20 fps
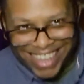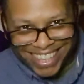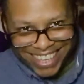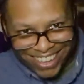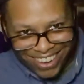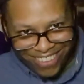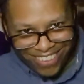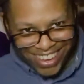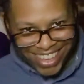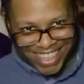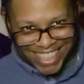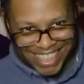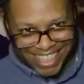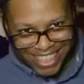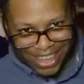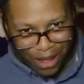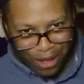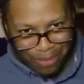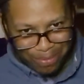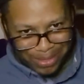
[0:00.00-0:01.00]
So he
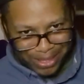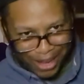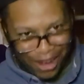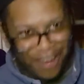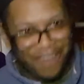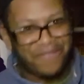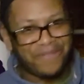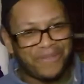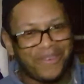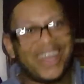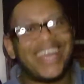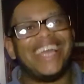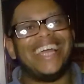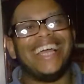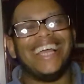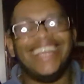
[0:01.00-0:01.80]
stops halfway.